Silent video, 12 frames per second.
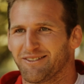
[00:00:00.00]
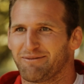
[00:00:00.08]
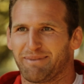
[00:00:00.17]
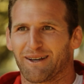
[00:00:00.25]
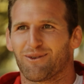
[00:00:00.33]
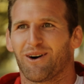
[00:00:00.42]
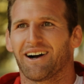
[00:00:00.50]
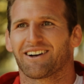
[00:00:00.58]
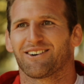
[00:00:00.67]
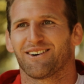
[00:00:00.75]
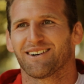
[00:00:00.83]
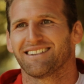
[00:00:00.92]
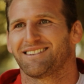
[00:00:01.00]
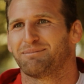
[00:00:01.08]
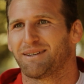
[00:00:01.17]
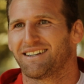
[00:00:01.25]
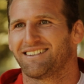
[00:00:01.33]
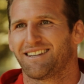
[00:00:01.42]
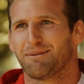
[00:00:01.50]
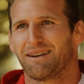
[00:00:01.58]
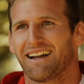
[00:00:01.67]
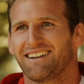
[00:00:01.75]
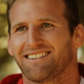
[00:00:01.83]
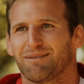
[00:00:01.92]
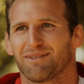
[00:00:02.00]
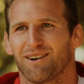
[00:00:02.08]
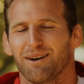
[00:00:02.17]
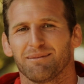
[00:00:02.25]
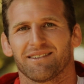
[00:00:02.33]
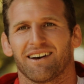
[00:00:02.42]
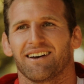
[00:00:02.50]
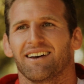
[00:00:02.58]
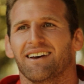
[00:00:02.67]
with big white crockets, a bit intimidating sometimes, so.